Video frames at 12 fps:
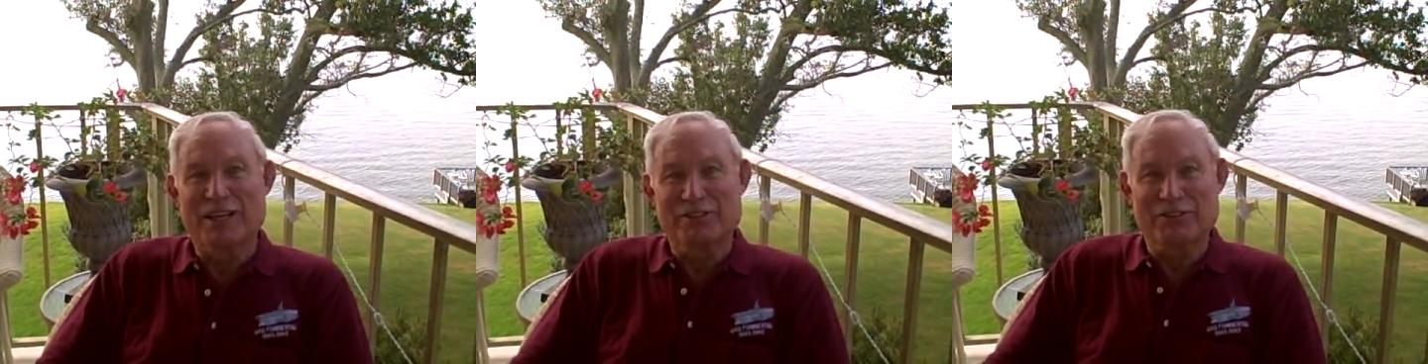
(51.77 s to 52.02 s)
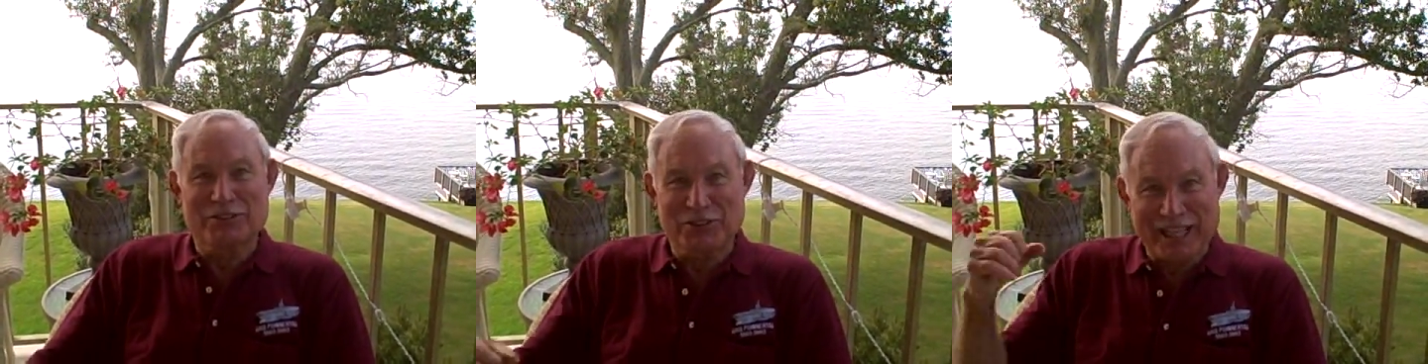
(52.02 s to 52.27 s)

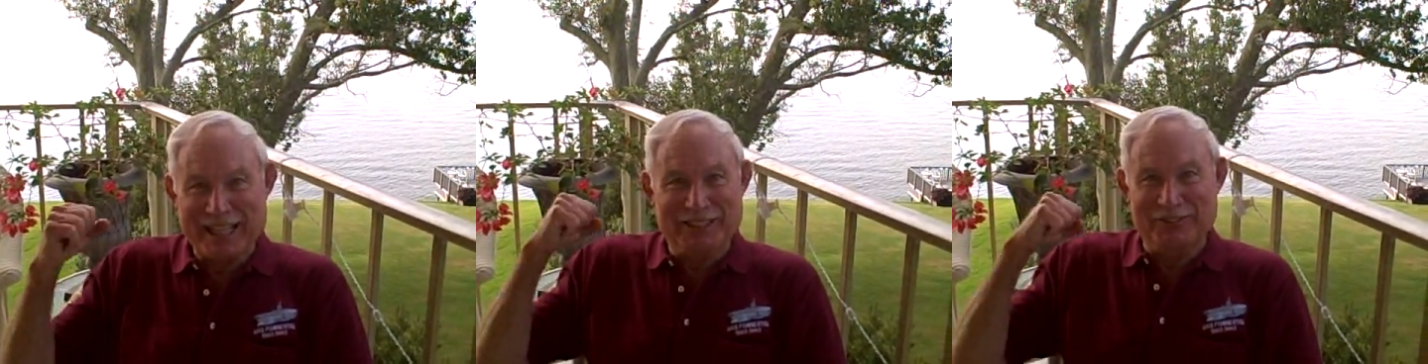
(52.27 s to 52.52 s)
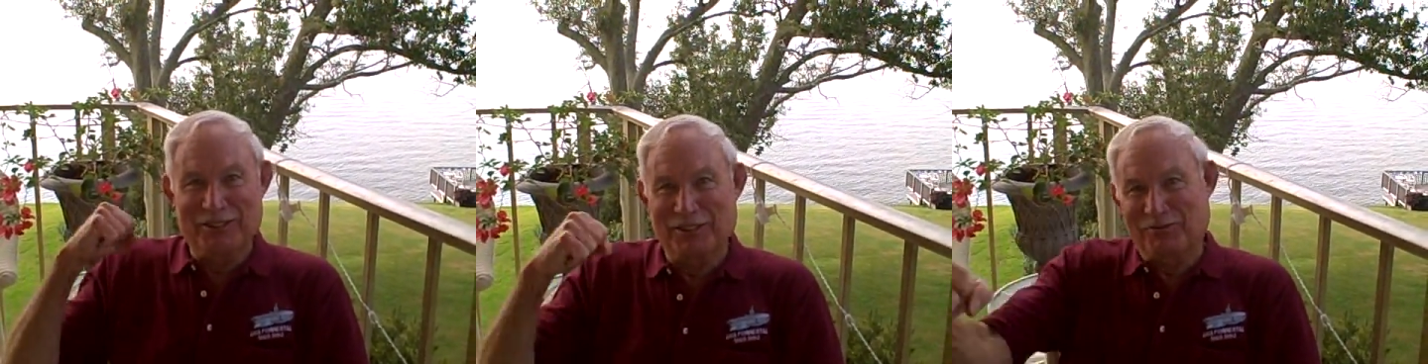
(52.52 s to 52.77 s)
to
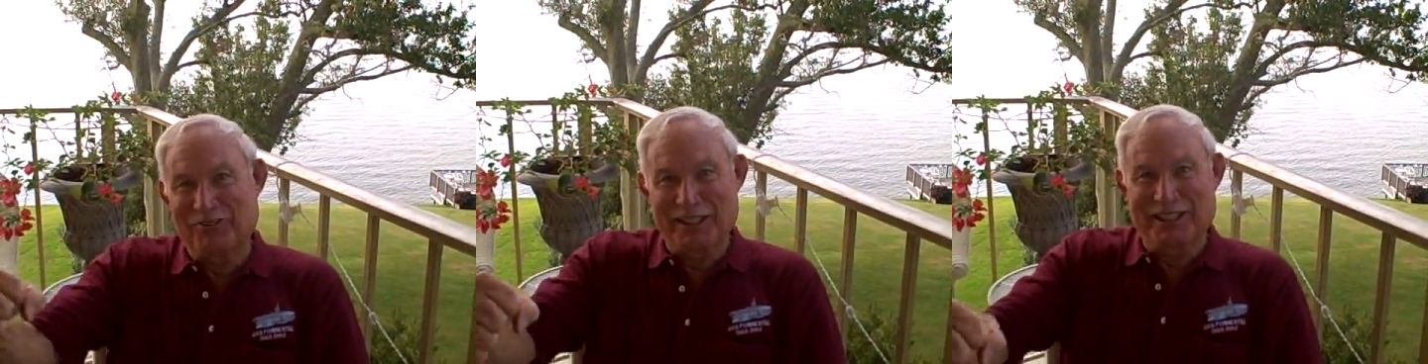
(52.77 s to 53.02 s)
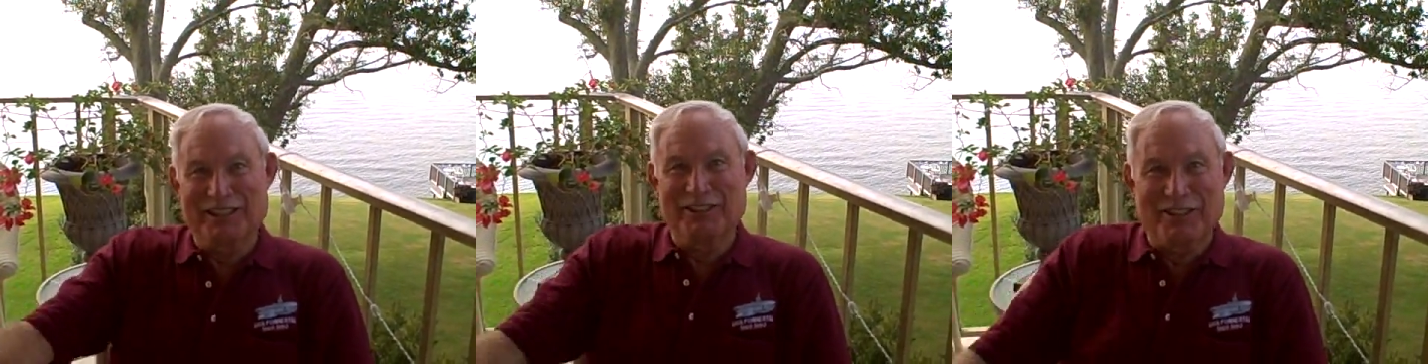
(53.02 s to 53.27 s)
jazz this
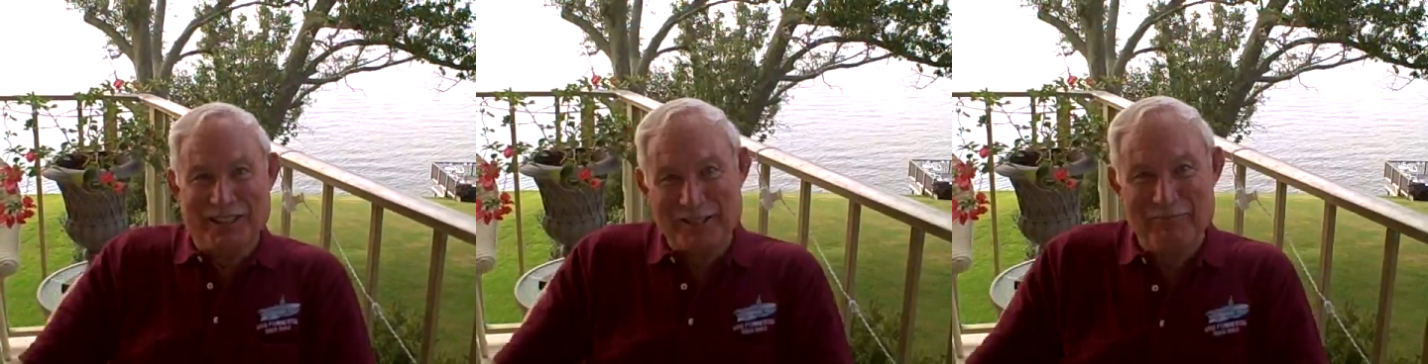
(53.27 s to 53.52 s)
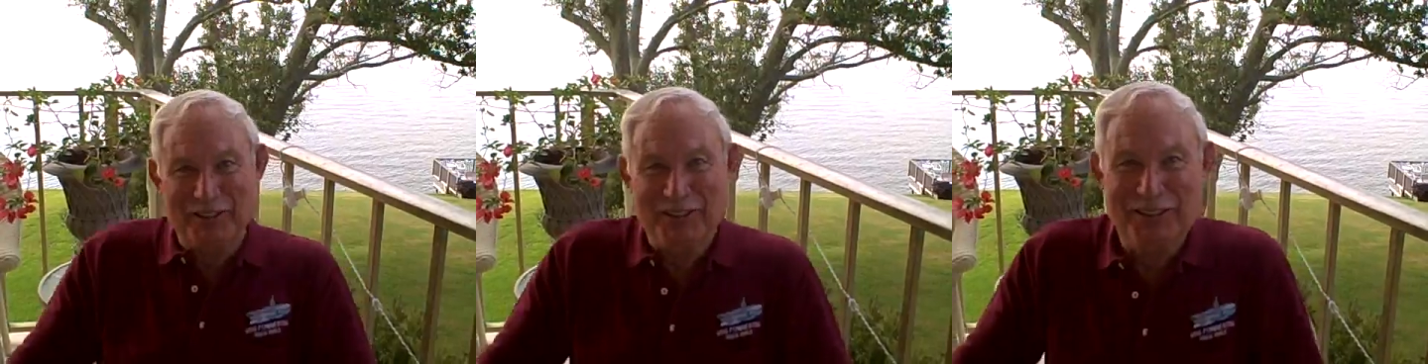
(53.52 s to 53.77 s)
video
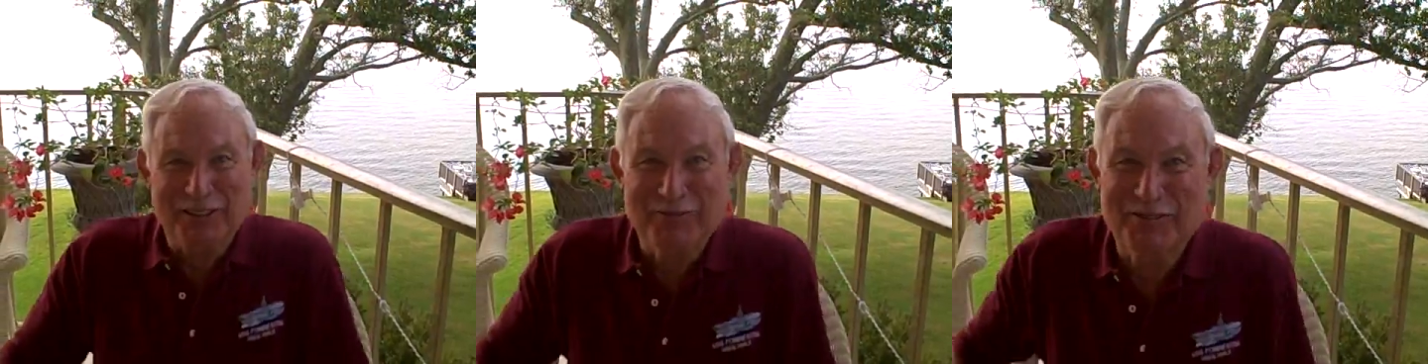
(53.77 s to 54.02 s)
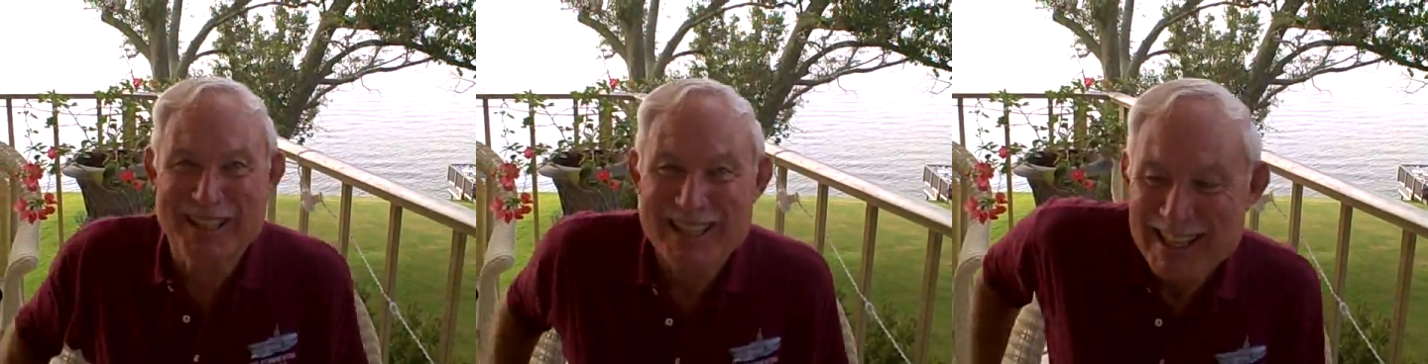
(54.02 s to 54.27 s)
up a little
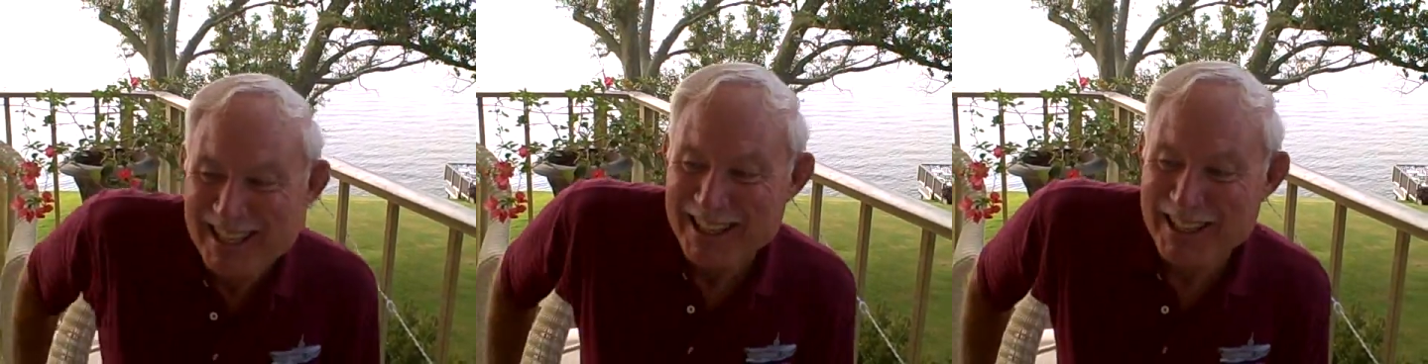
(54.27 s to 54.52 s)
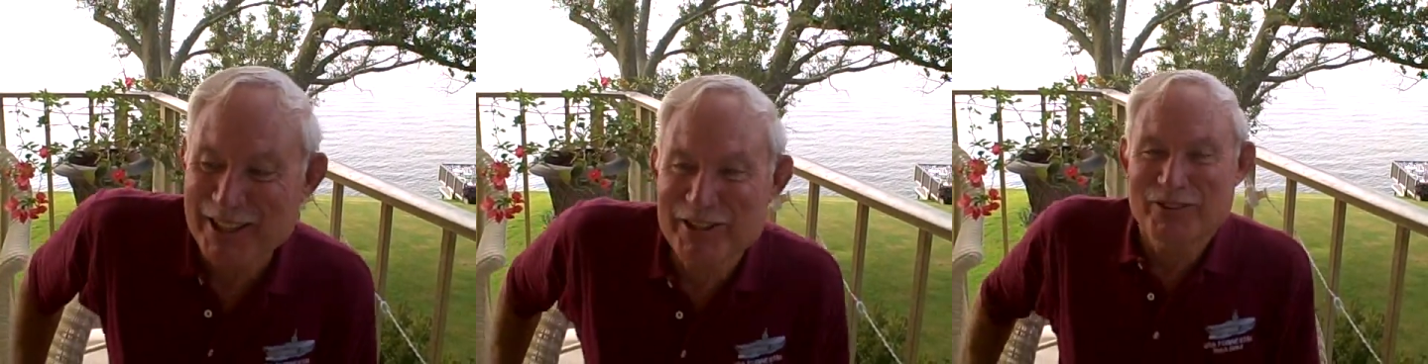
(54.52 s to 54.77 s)
bit.
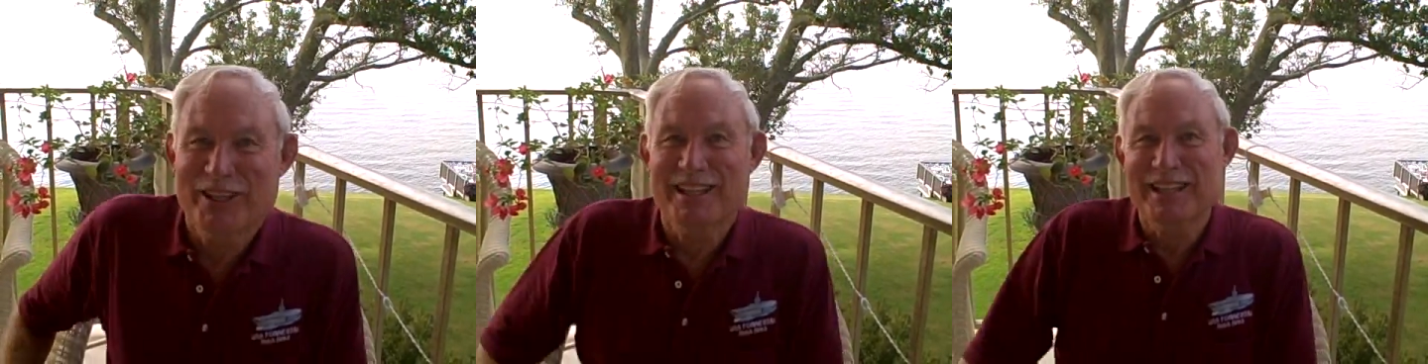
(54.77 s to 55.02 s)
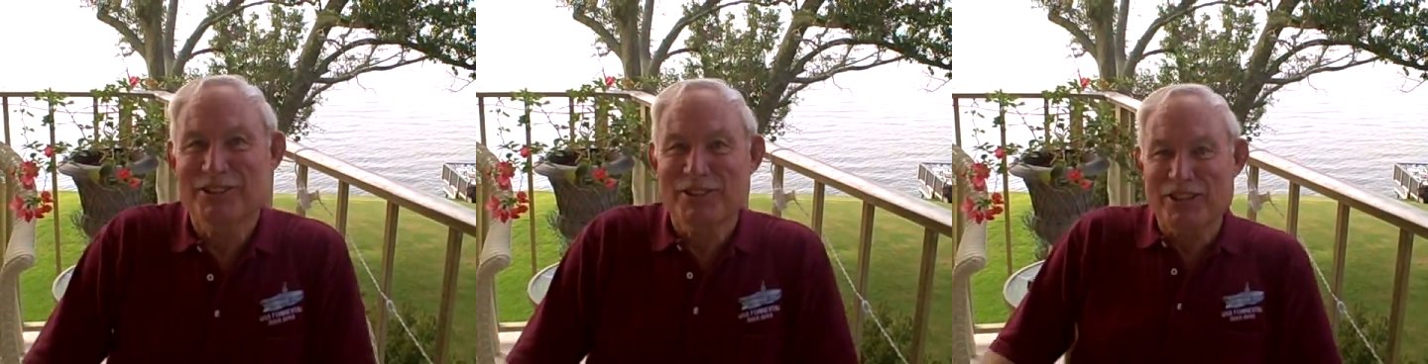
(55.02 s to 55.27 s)
Anyway,
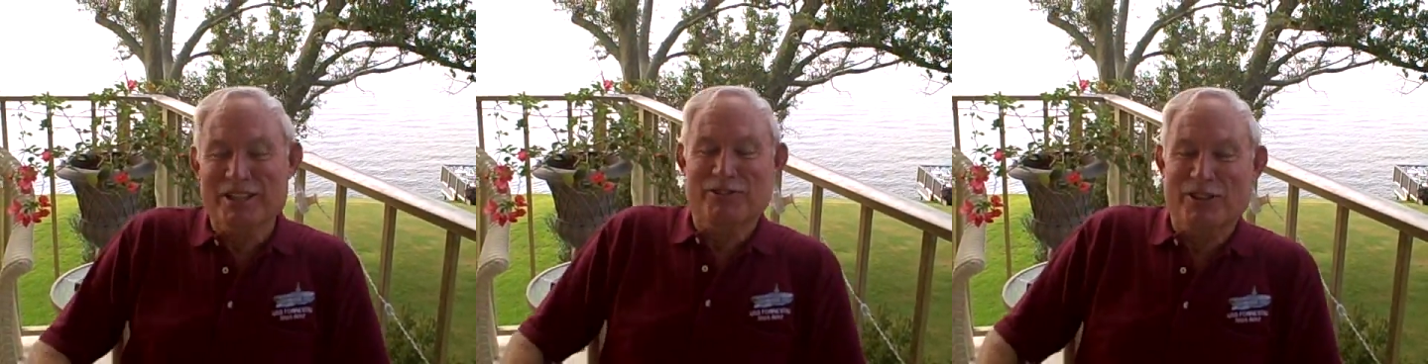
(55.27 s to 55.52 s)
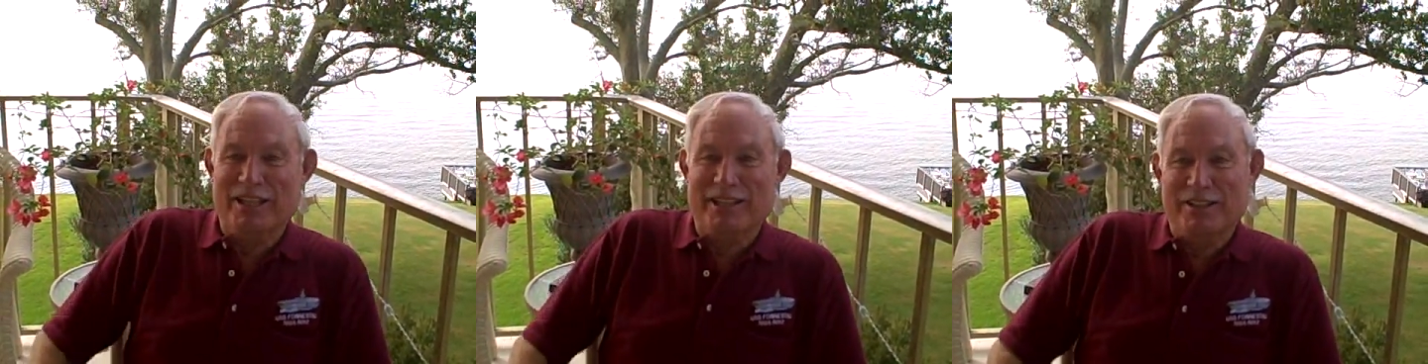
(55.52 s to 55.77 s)
like Jerry
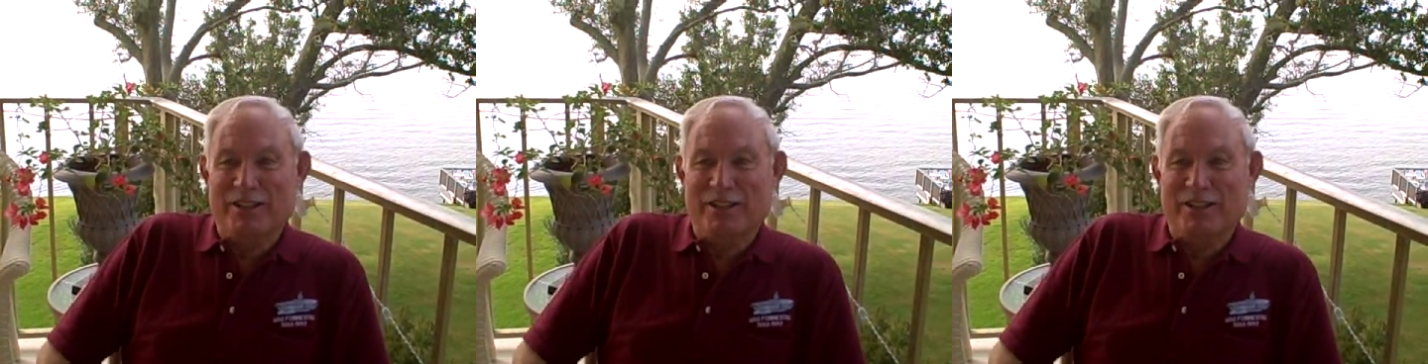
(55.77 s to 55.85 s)
said,